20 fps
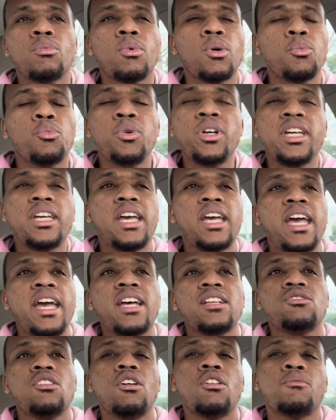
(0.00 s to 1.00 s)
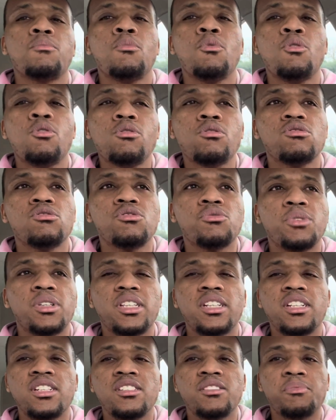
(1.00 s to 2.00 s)
we can't talk morals with
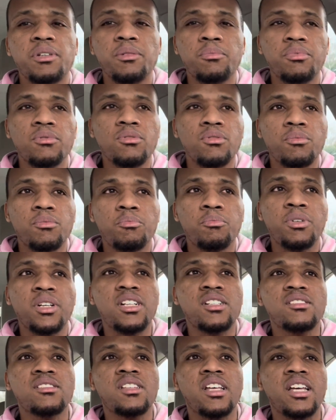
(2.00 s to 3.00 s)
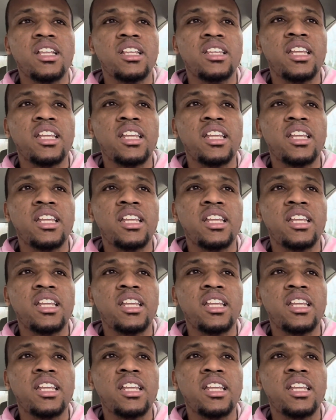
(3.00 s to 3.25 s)
these people, because they